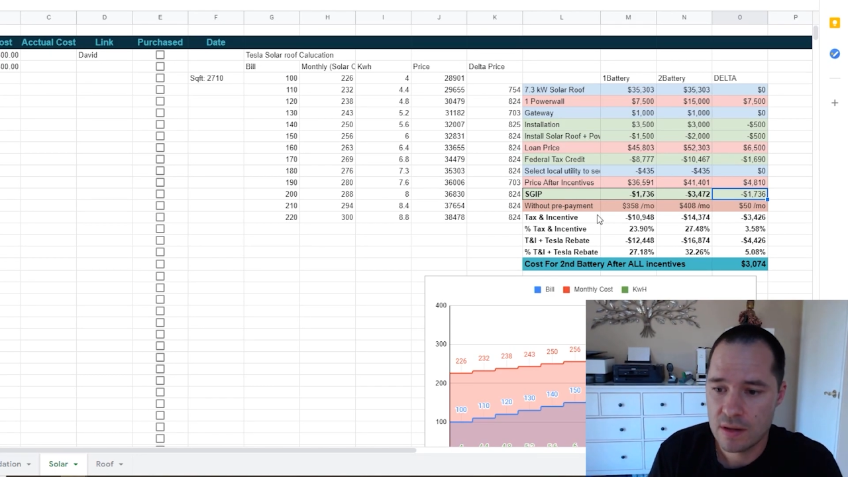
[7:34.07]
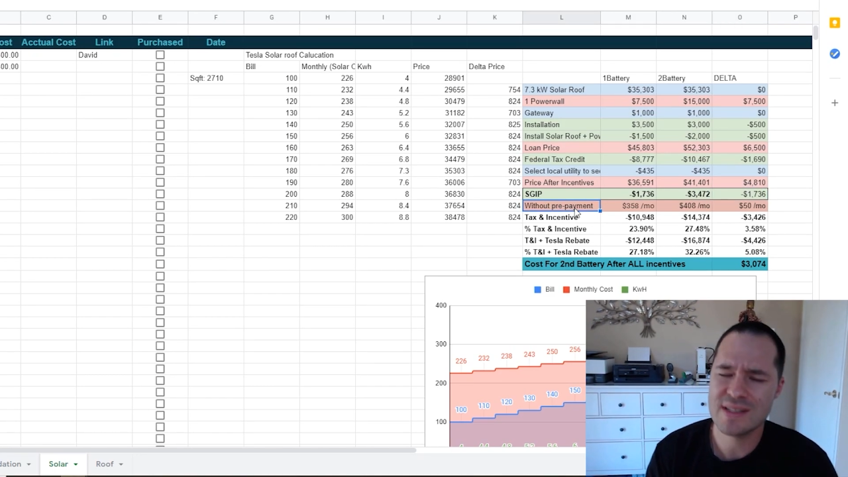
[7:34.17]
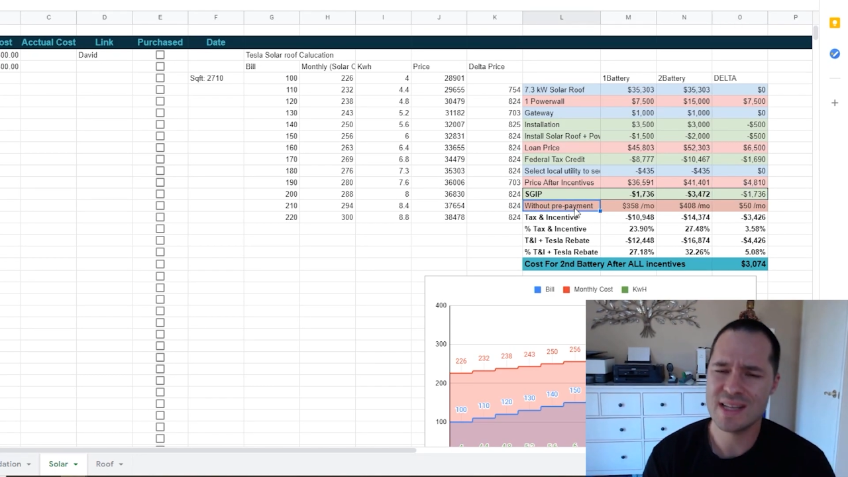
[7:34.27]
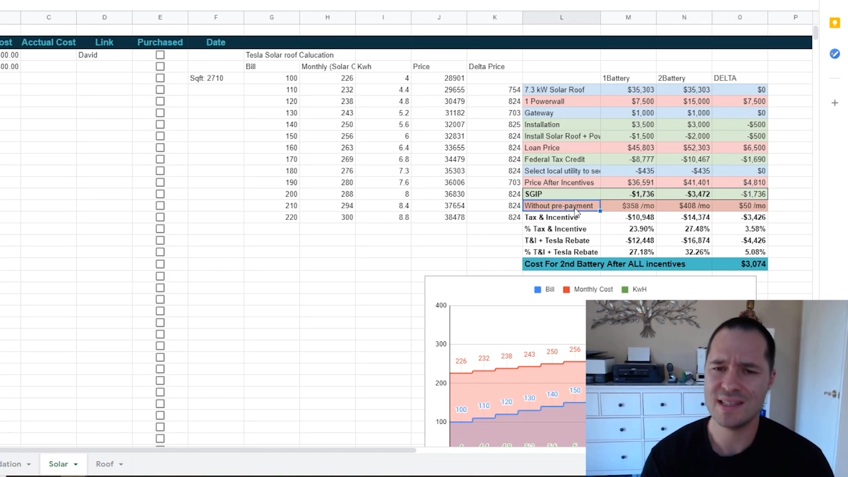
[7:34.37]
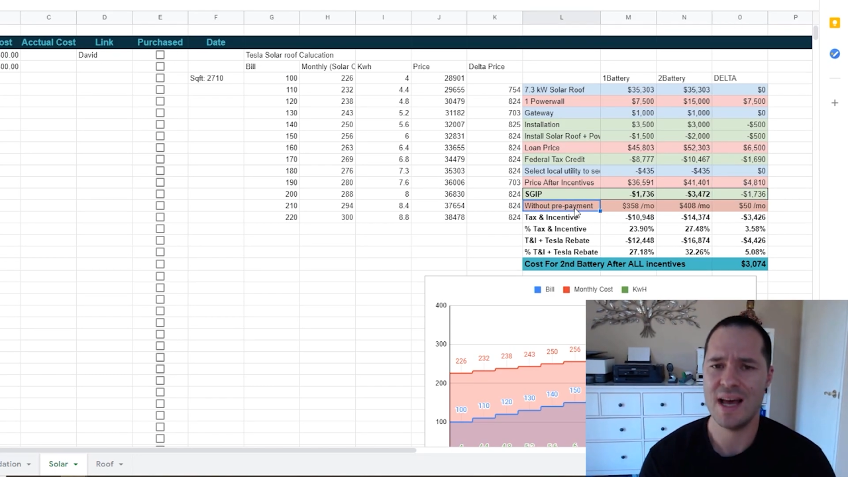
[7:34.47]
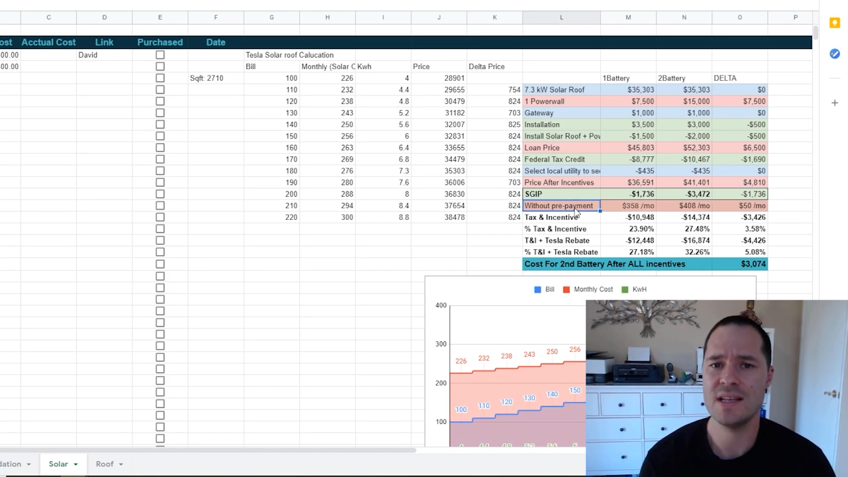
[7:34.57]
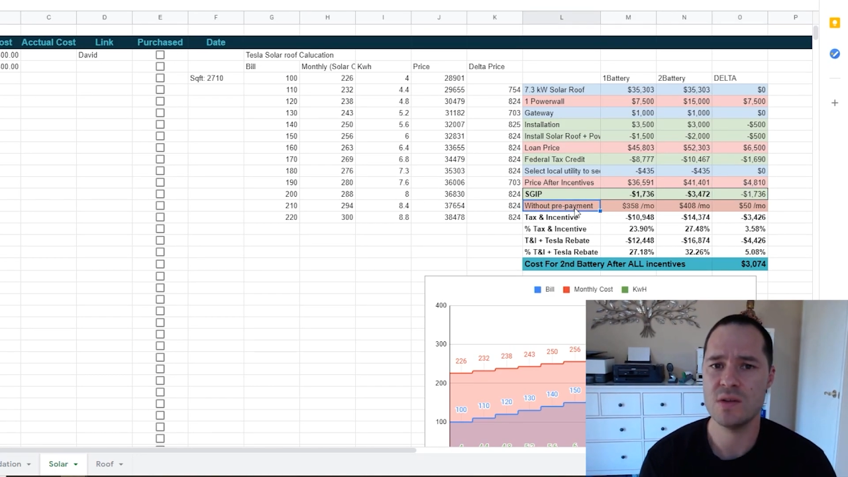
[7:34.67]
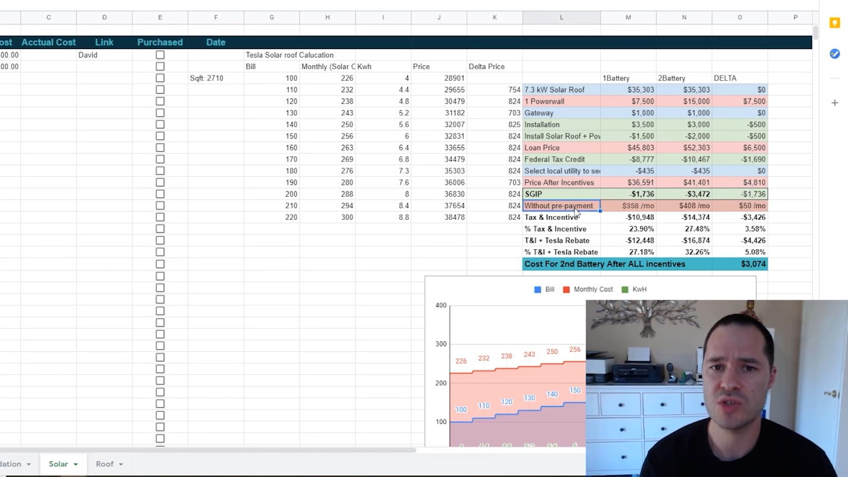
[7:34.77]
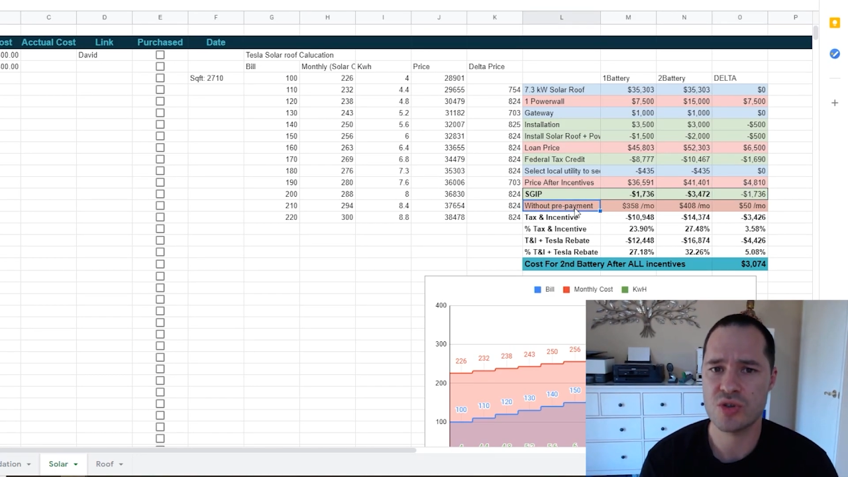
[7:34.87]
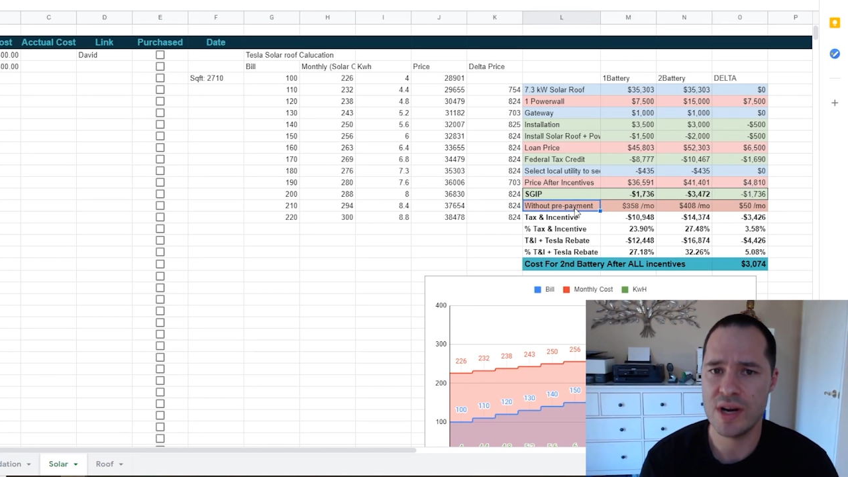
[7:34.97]
because Tesla
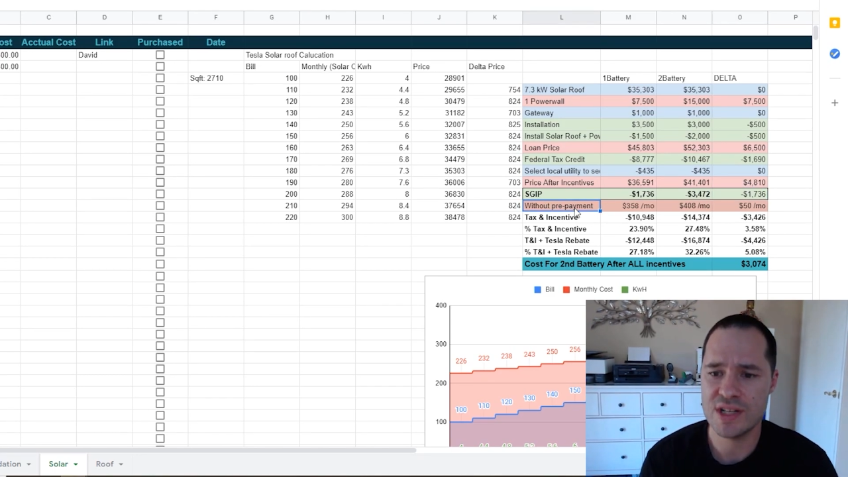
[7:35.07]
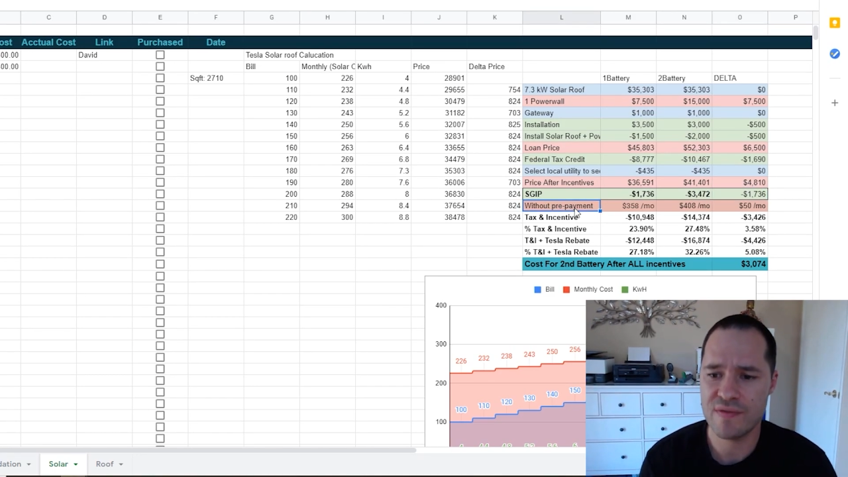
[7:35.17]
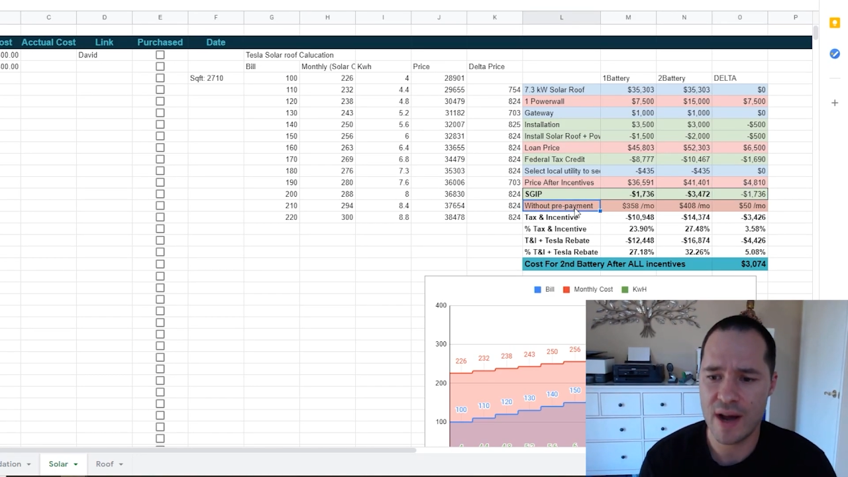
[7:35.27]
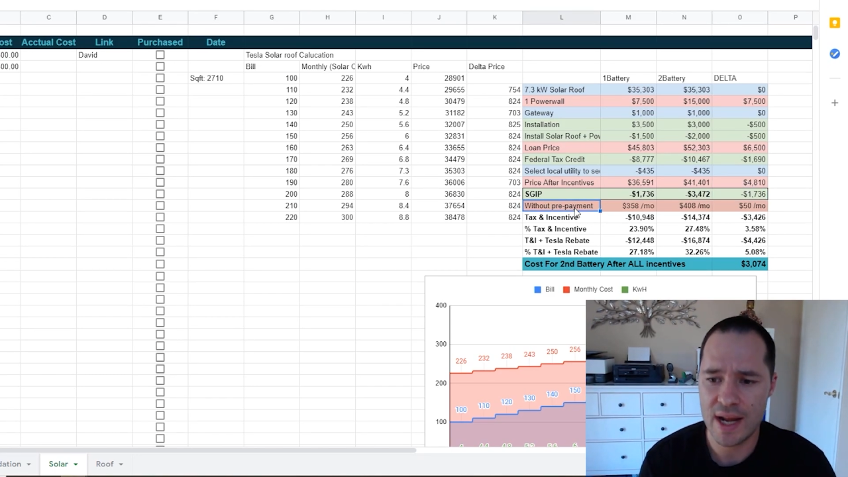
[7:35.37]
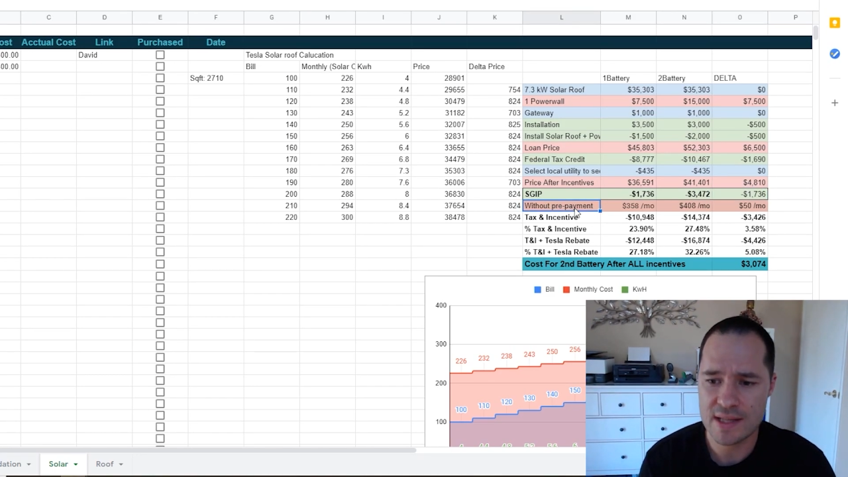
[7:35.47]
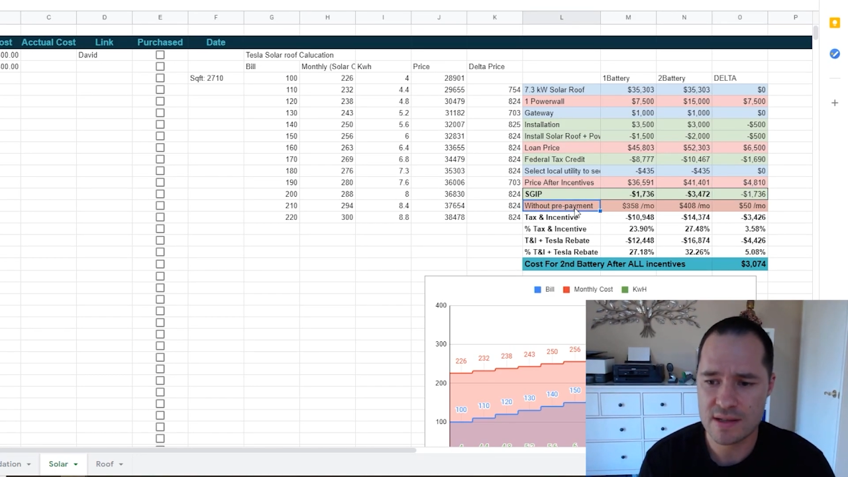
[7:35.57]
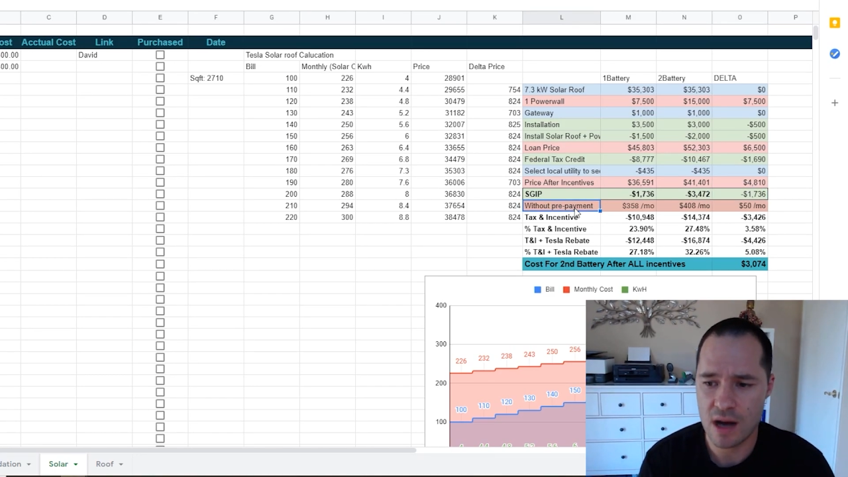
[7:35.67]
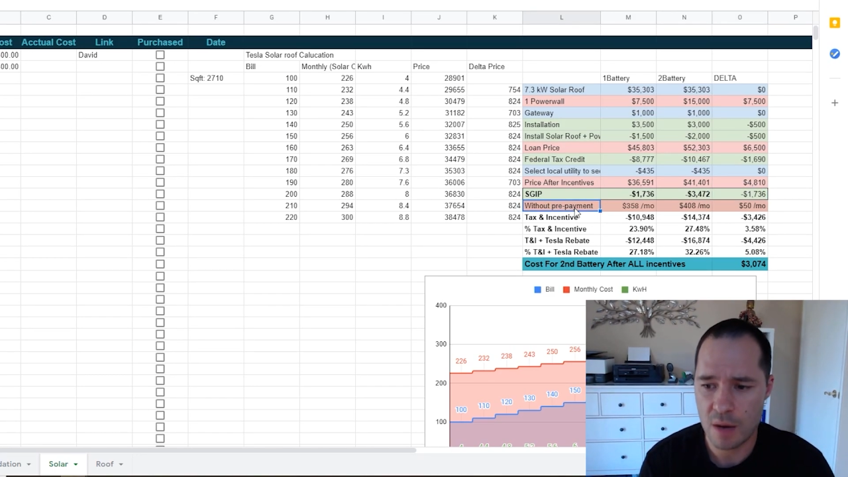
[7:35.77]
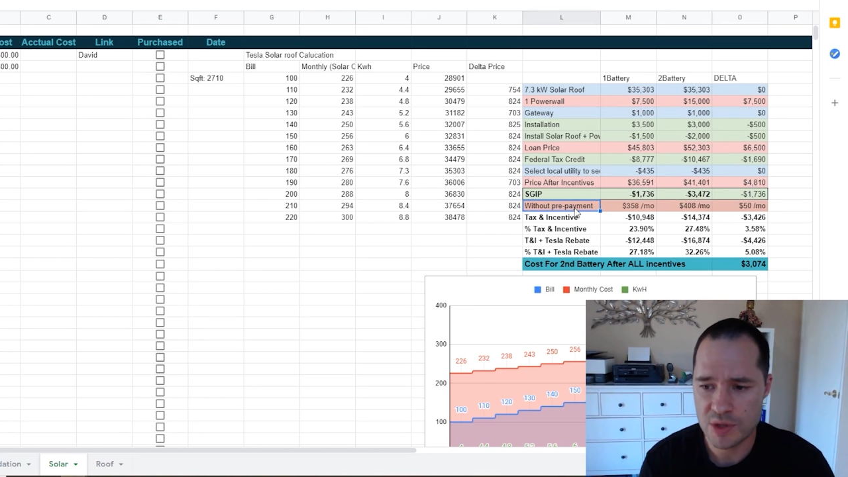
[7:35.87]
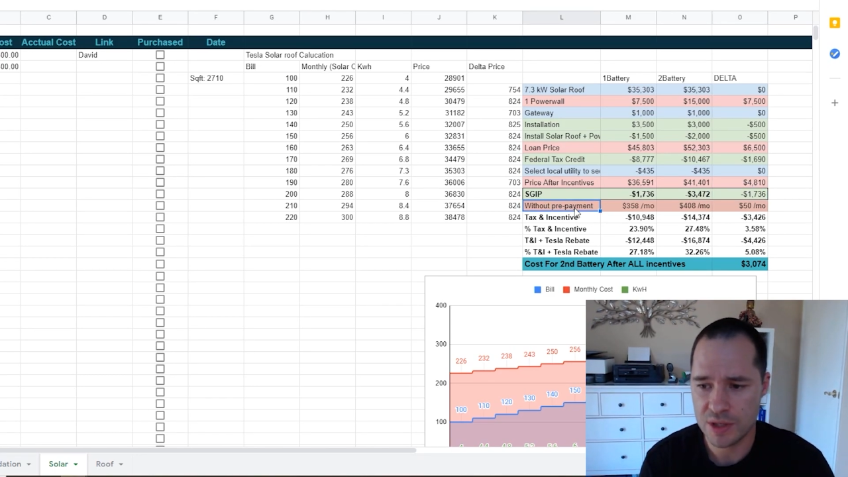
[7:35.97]
has a strange
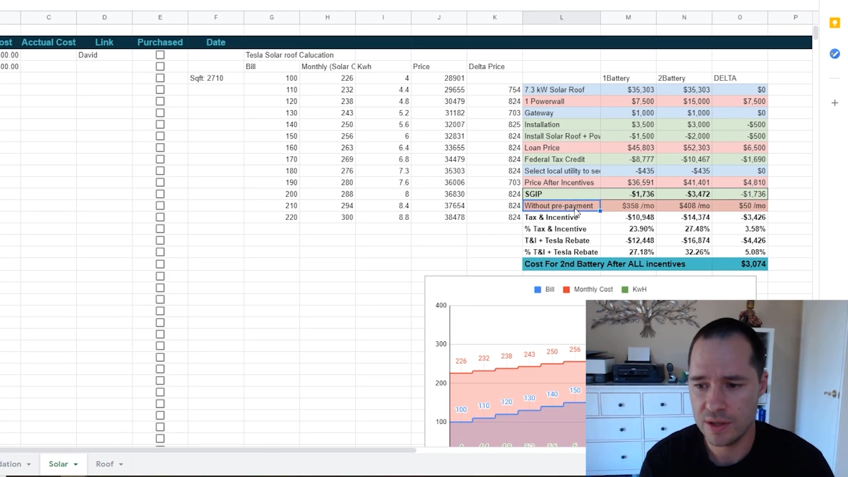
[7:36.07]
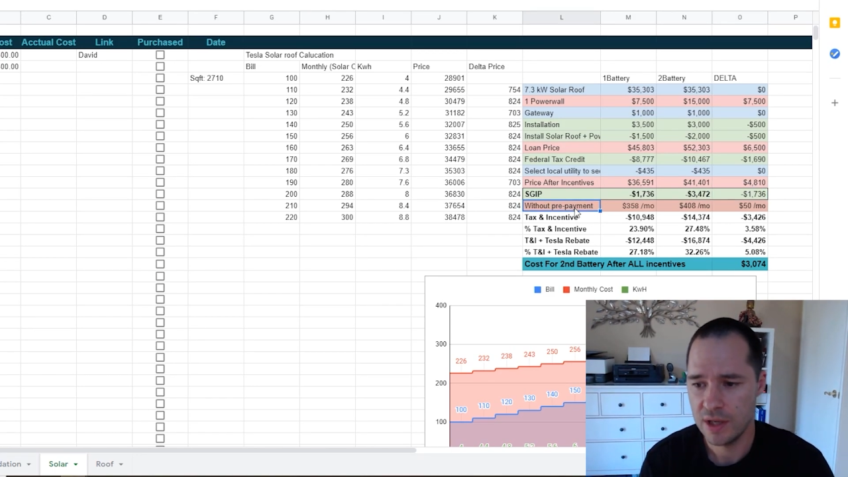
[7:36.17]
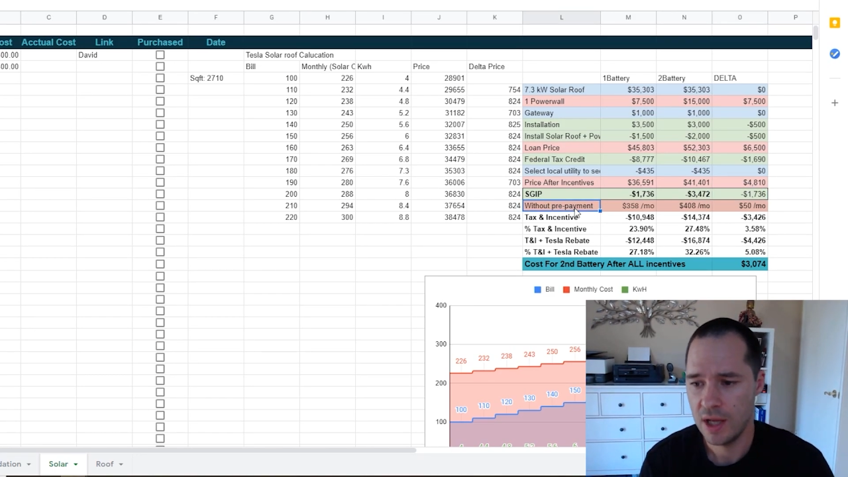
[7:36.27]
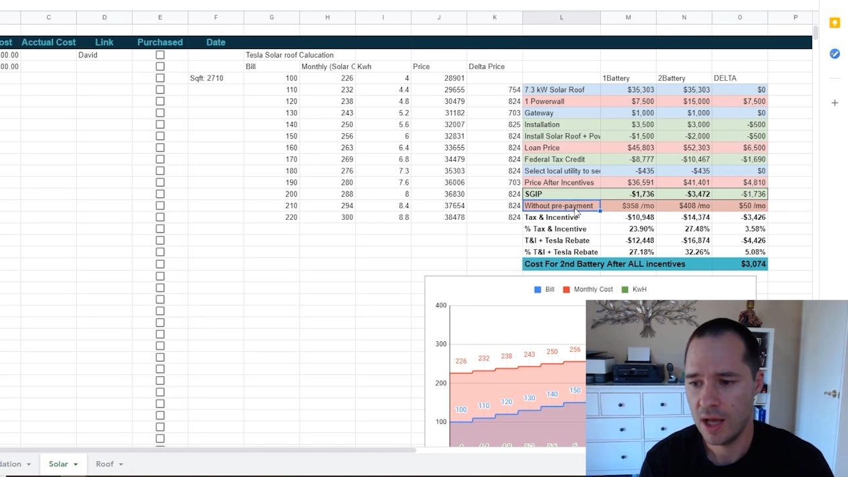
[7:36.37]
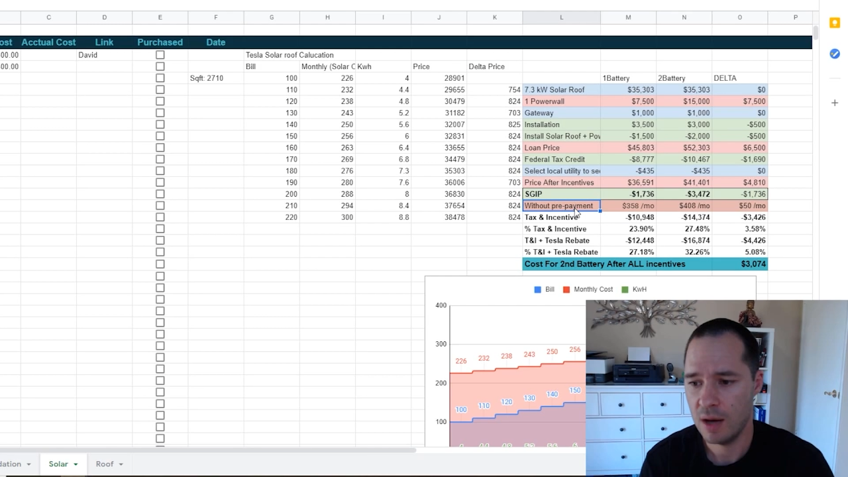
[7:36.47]
financing option,